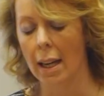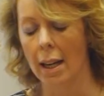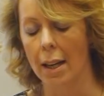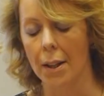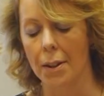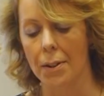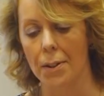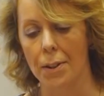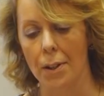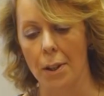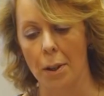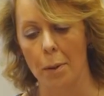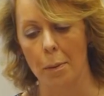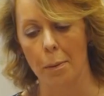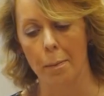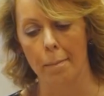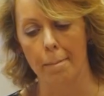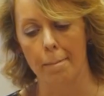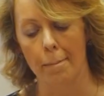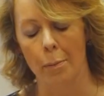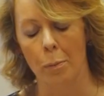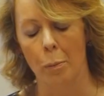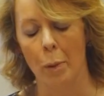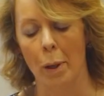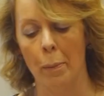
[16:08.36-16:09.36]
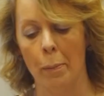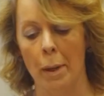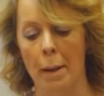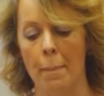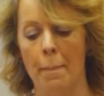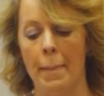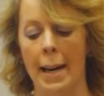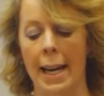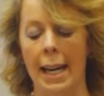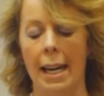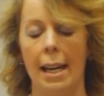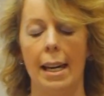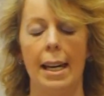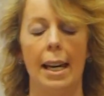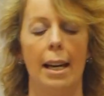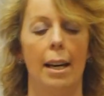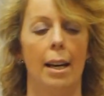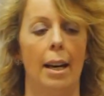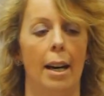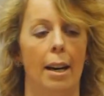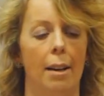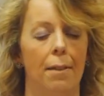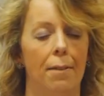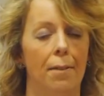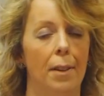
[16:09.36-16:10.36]
So when we make
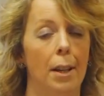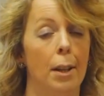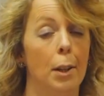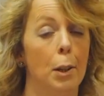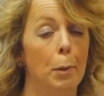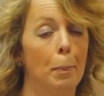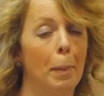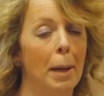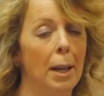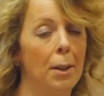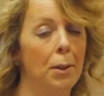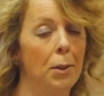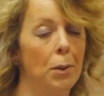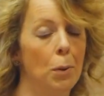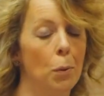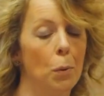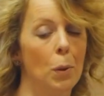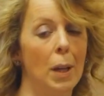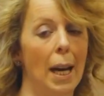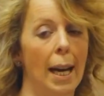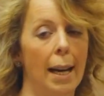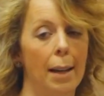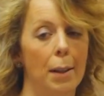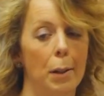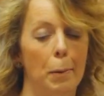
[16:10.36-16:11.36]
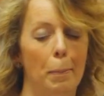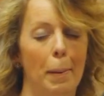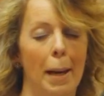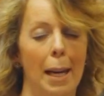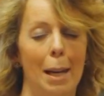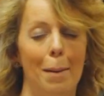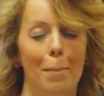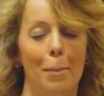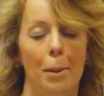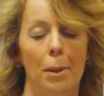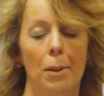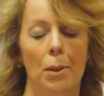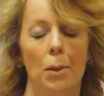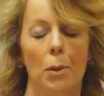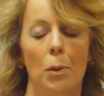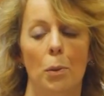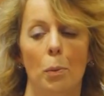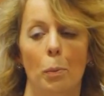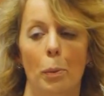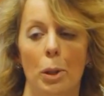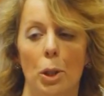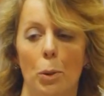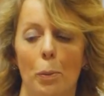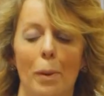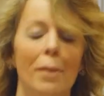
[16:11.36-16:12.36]
our first personal tax payment,
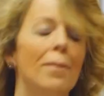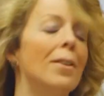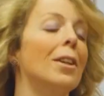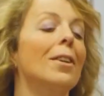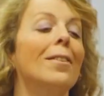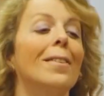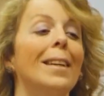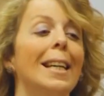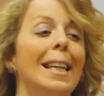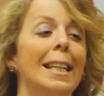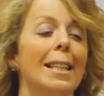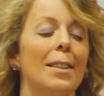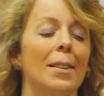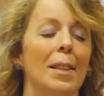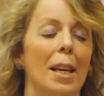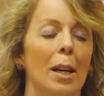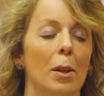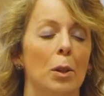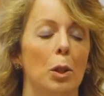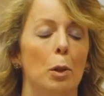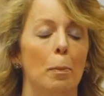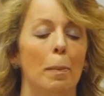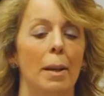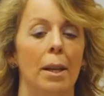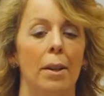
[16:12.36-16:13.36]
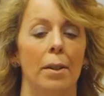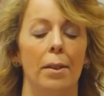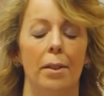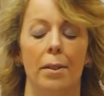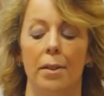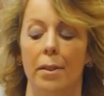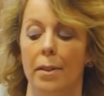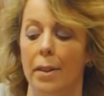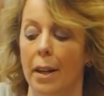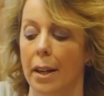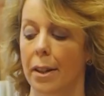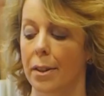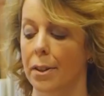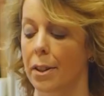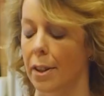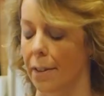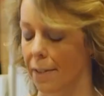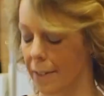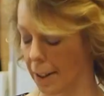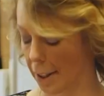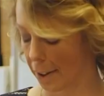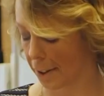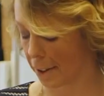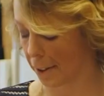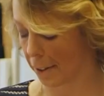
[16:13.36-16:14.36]
which we've agreed is going to be on the
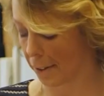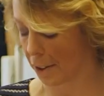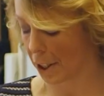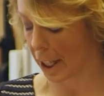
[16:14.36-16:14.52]
31st of